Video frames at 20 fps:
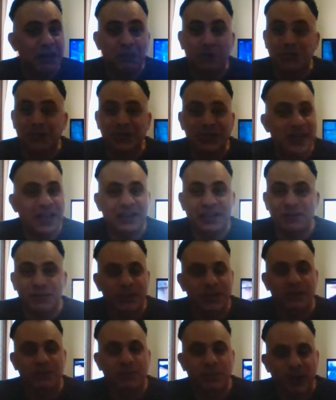wasn't under
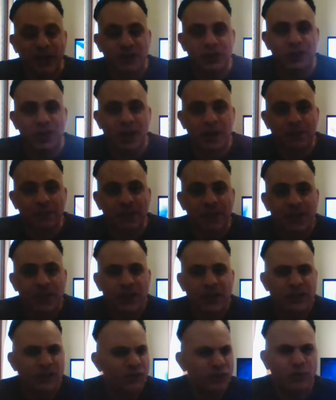any pressure.
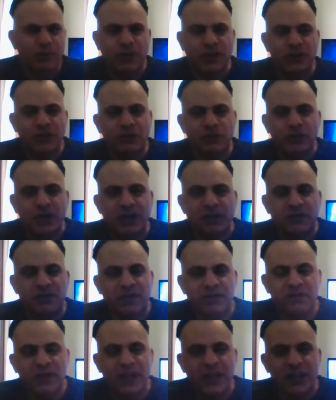The real pressure really for
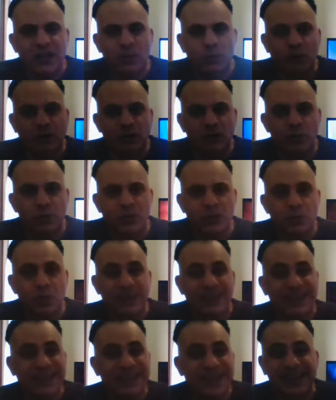Fake was
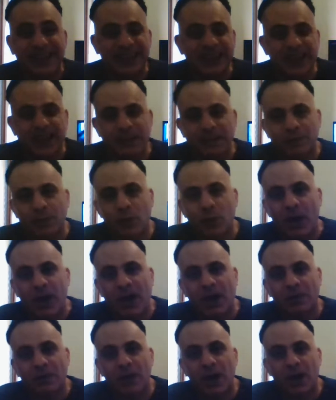when Disney bought
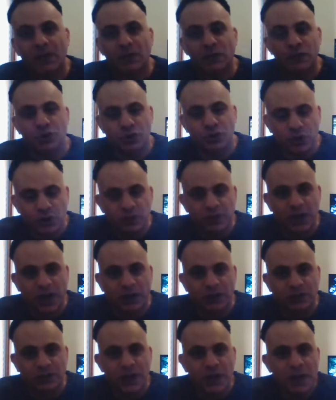out Marvel
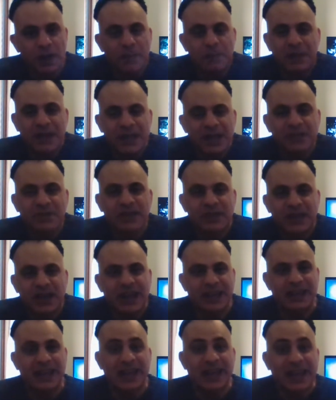Studios. But even
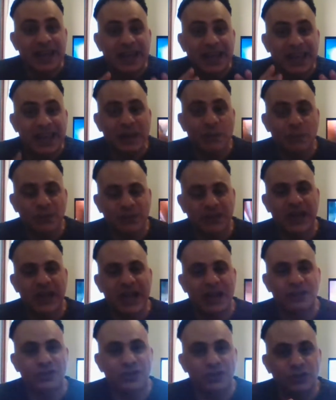then, he was
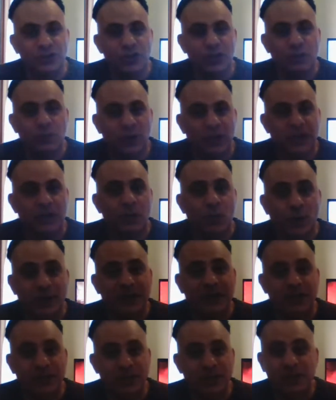allowed to do what he wanted
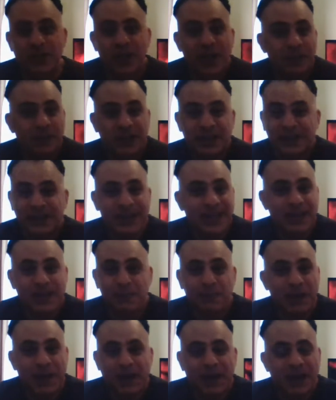to do. Because think
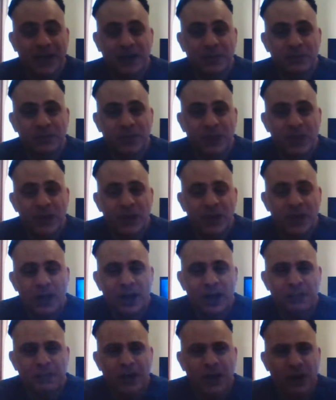about it,
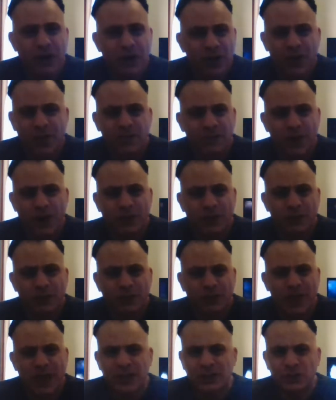a lot of Marvel
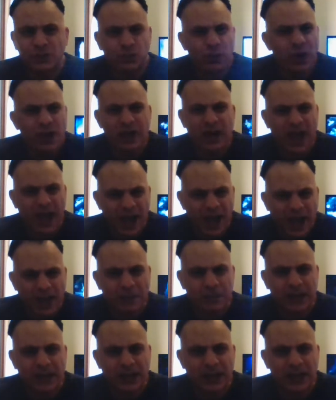fans weren't
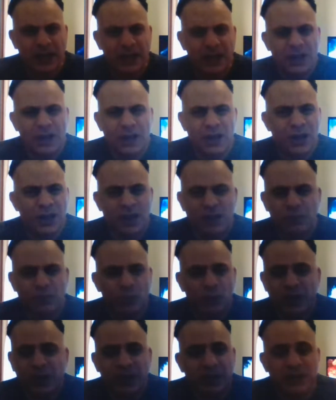happy
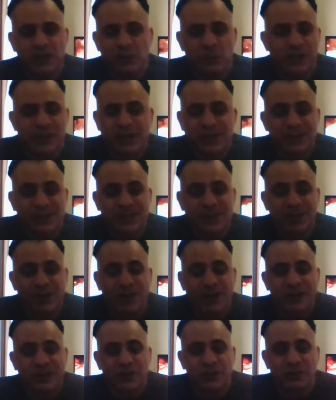when
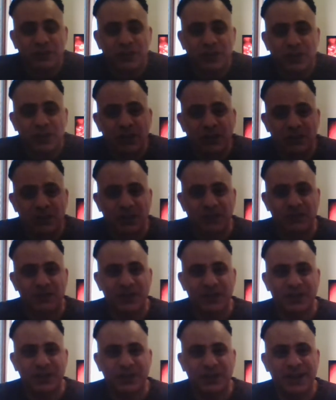kind of the universe
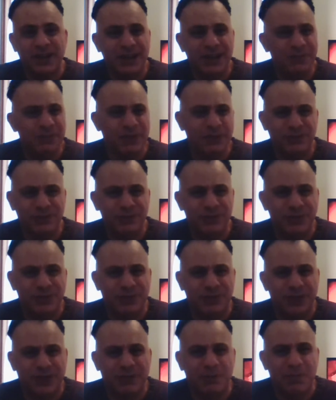first started up.
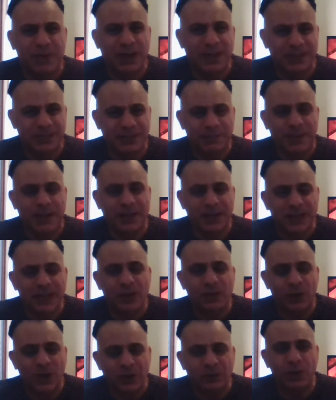The complaints about the
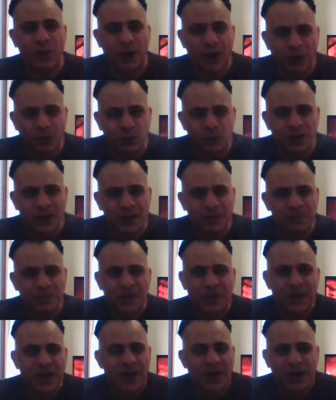Incredible Hulk,
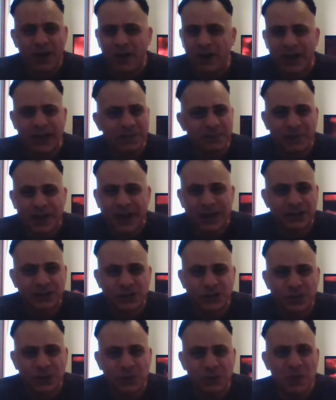Iron Man
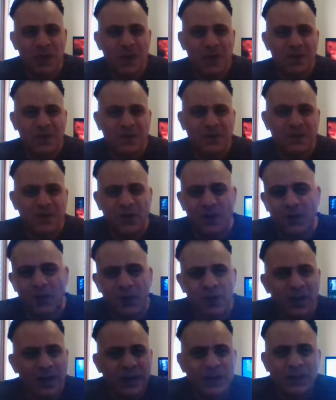2,
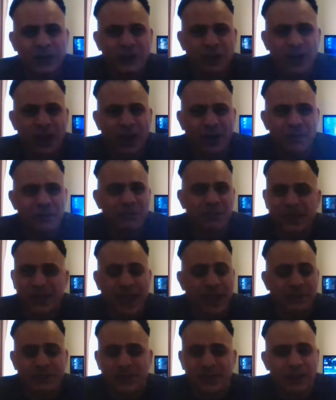4, you know,
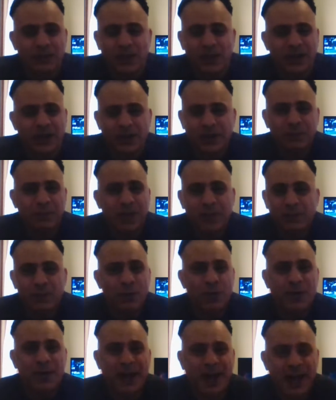Captain America, people
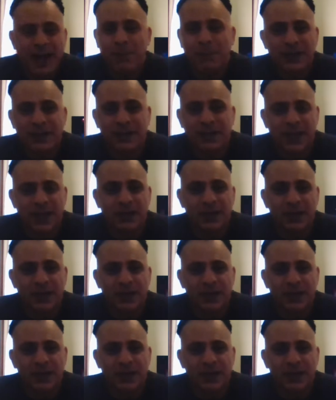weren't happy then.